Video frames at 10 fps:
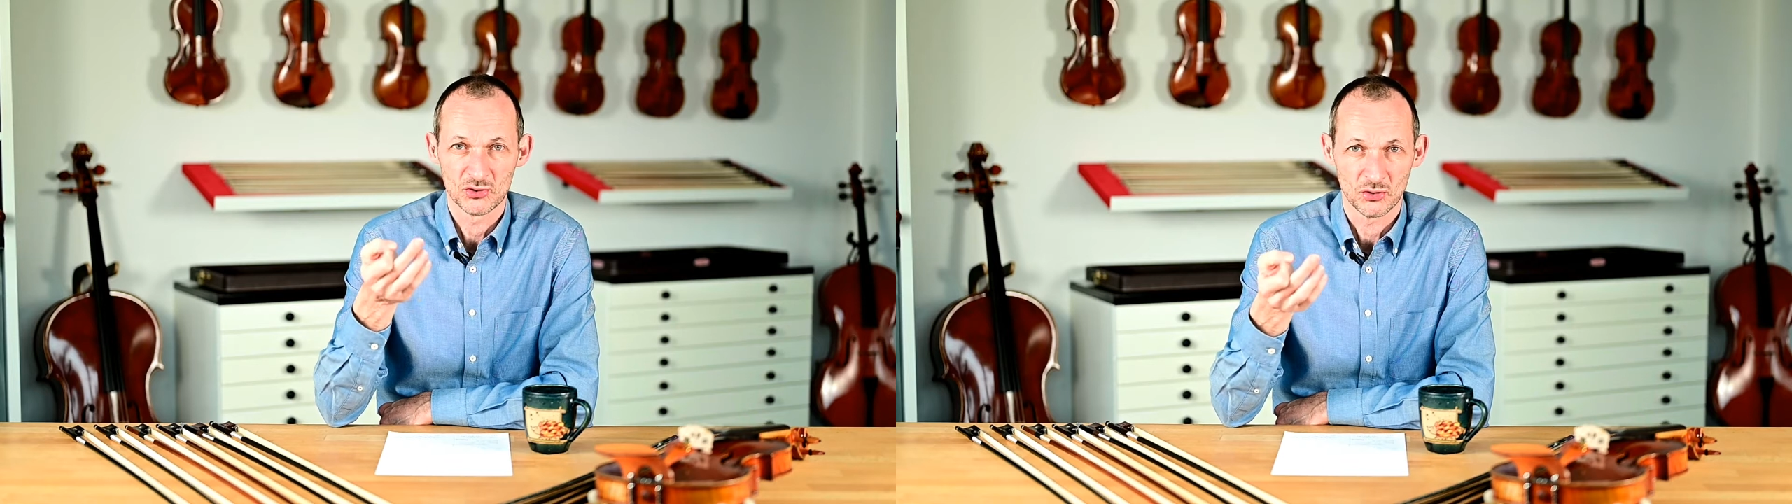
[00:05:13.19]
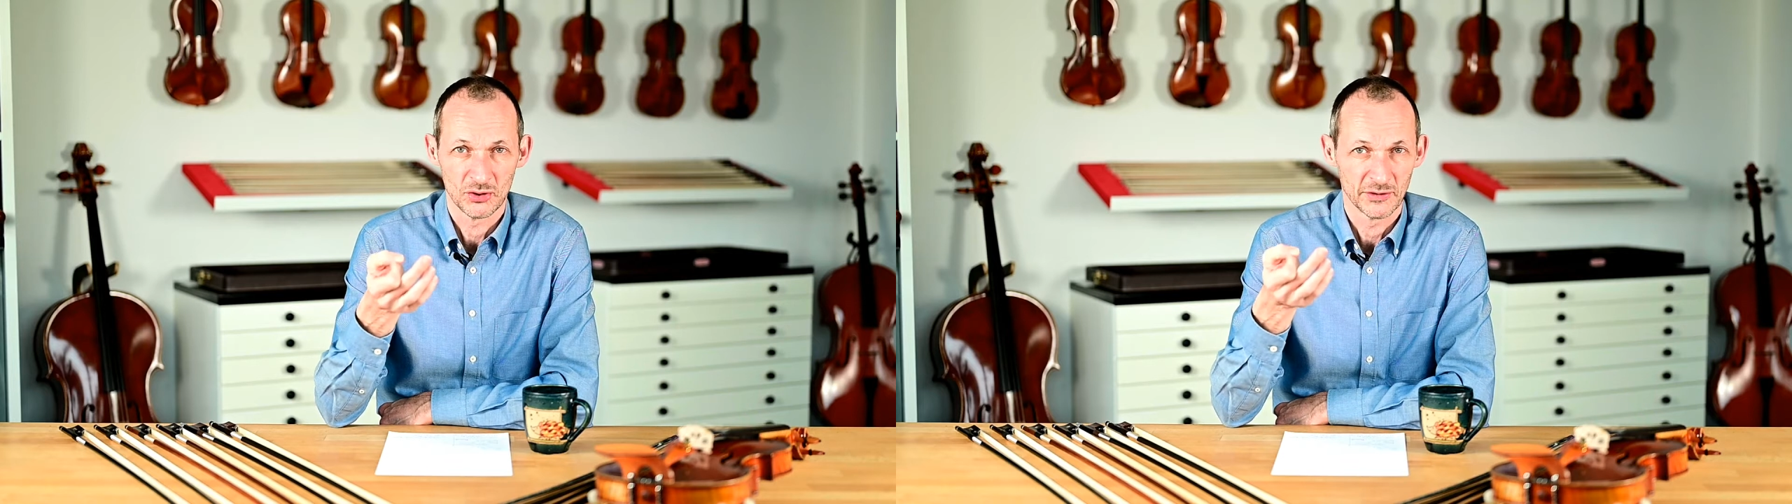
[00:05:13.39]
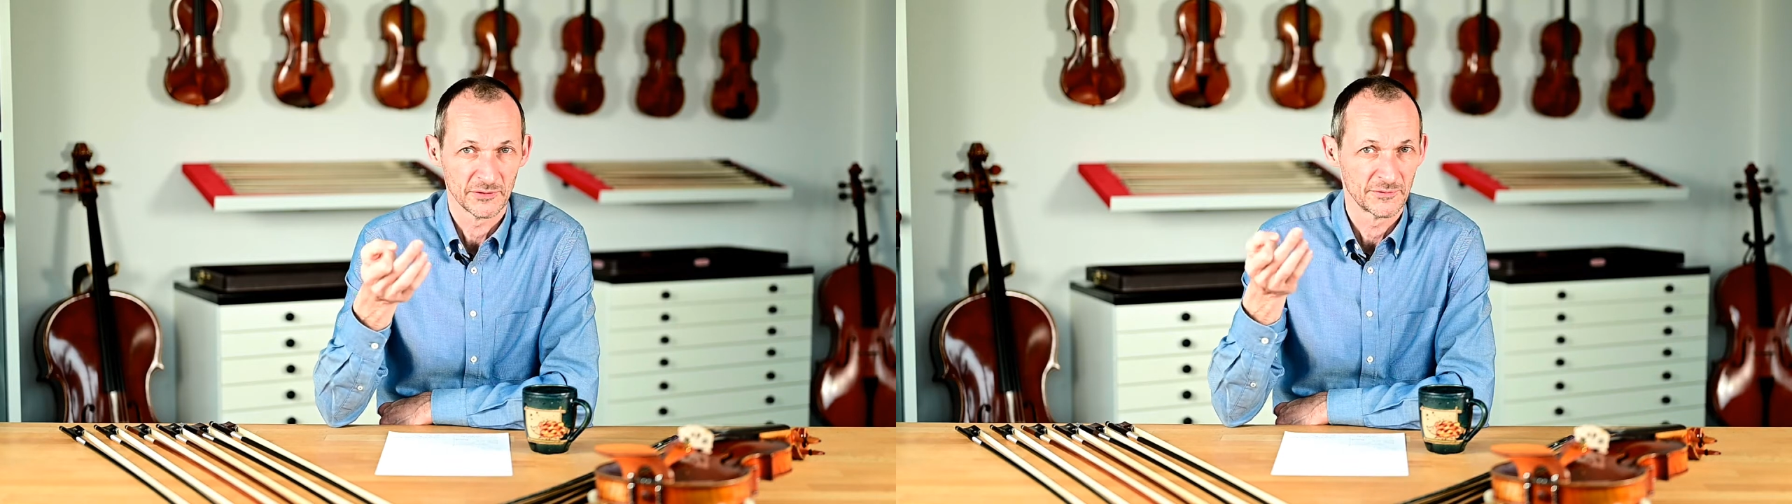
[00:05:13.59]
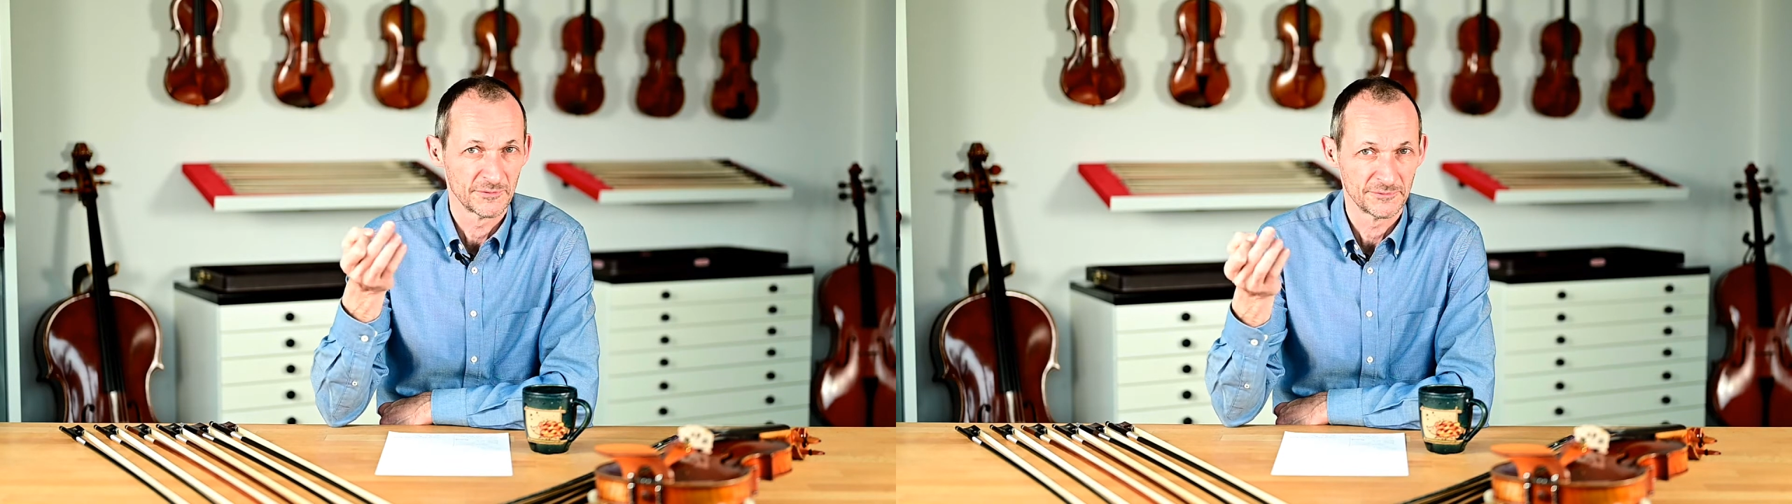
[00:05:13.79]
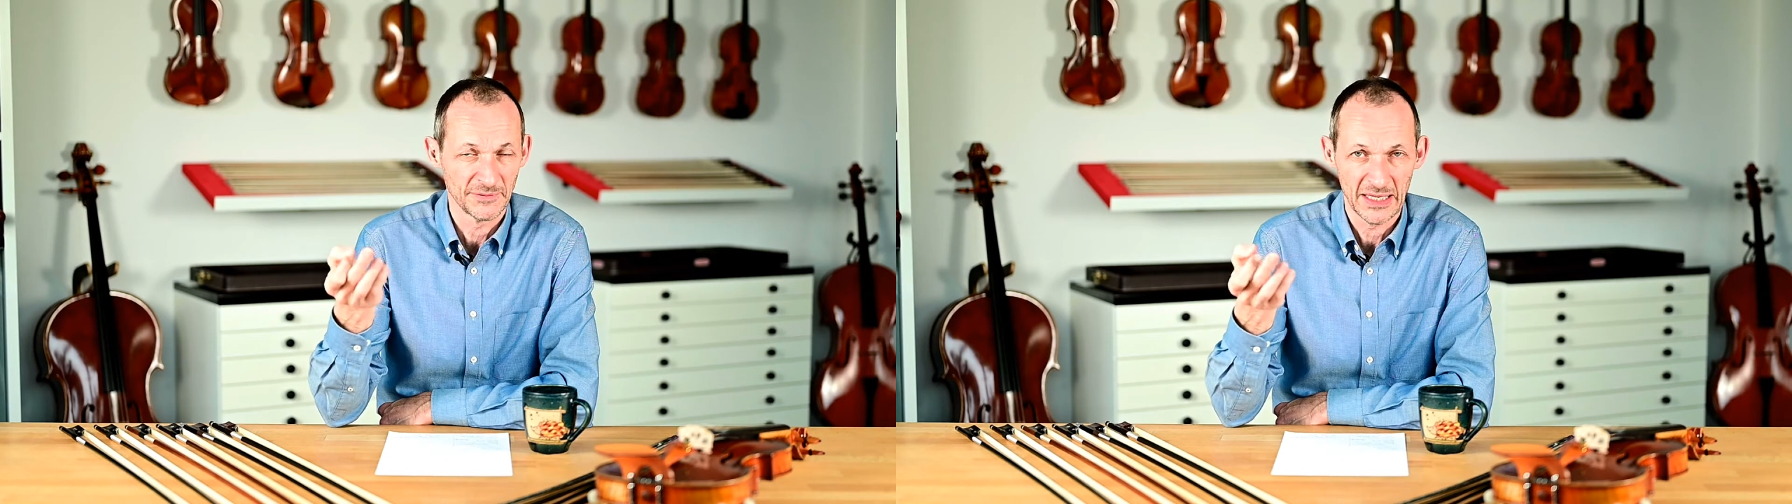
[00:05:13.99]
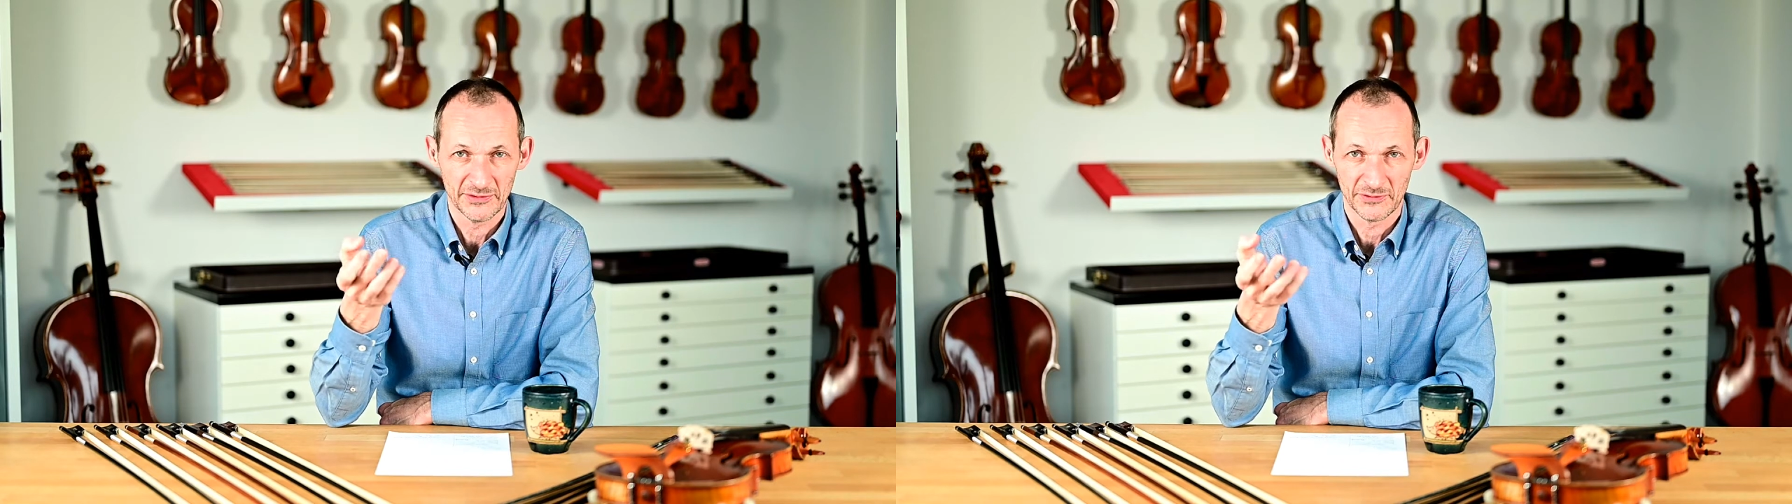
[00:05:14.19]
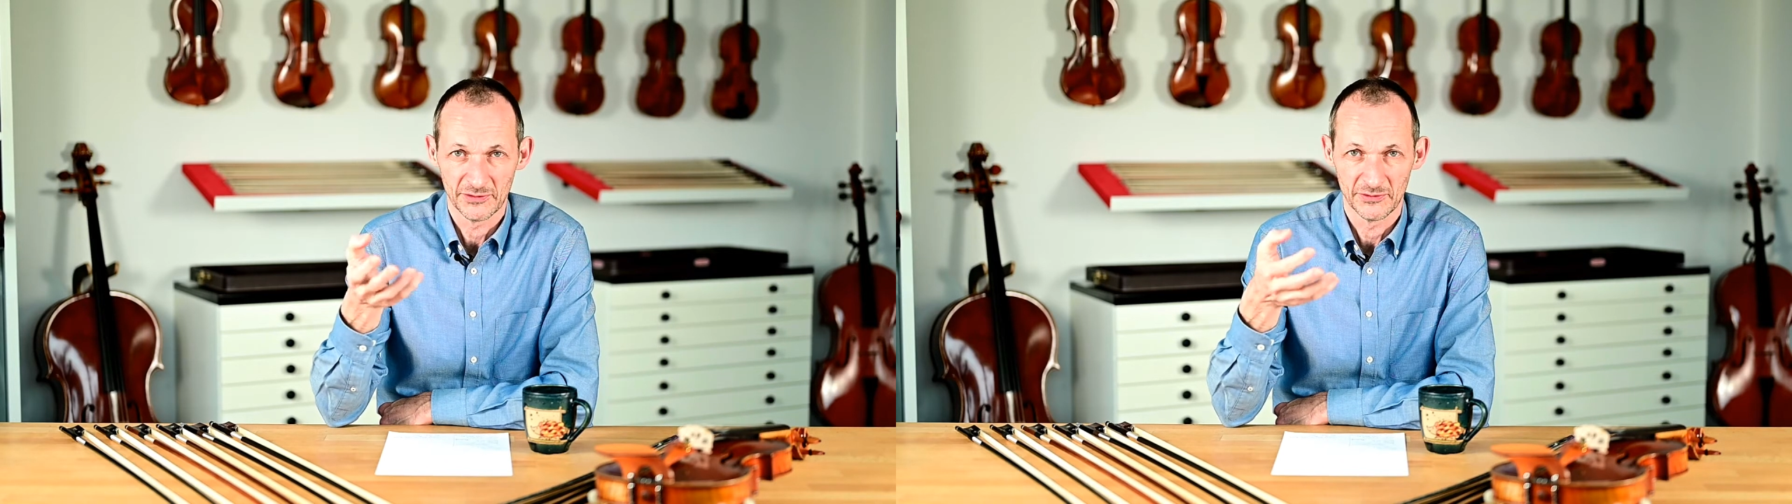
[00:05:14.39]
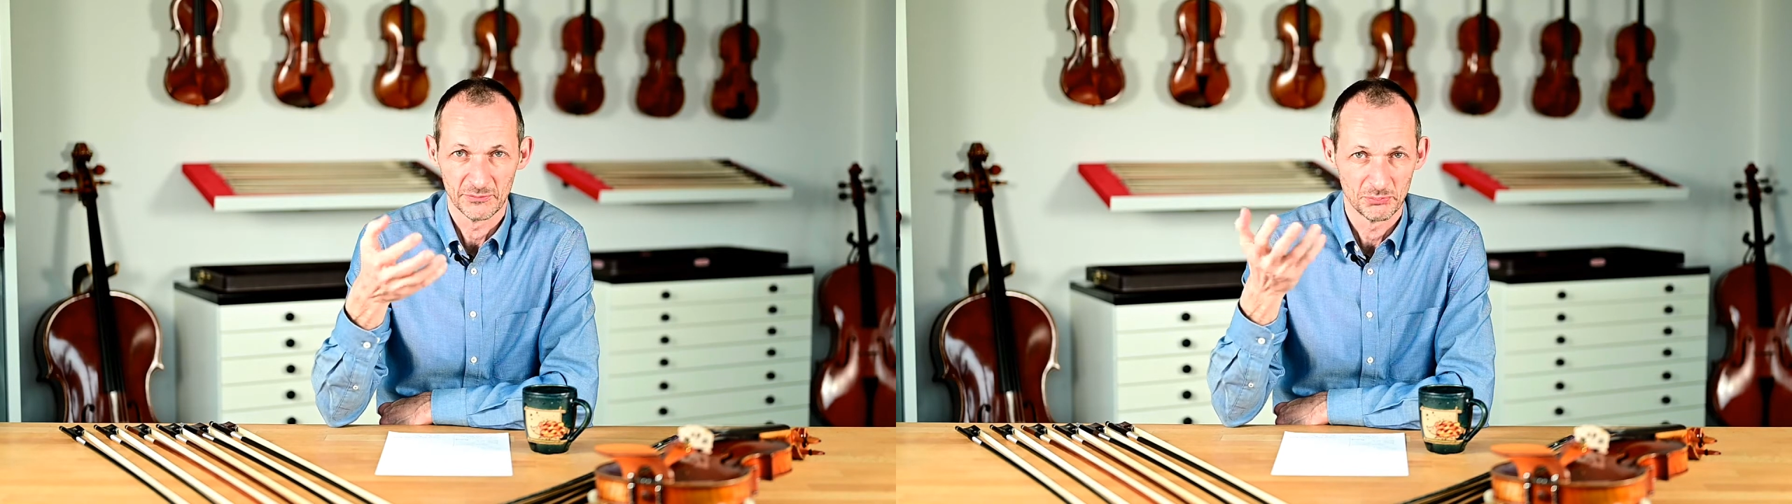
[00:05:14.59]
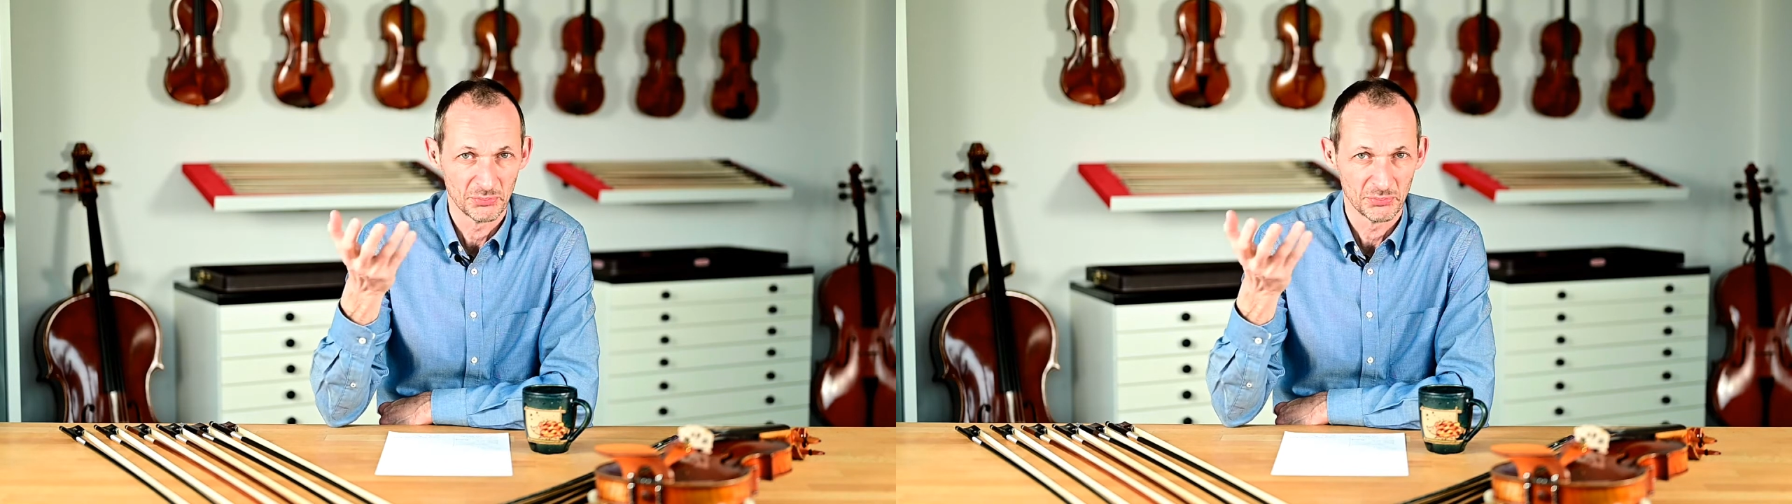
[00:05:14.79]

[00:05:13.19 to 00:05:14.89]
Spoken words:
strongest, fastest,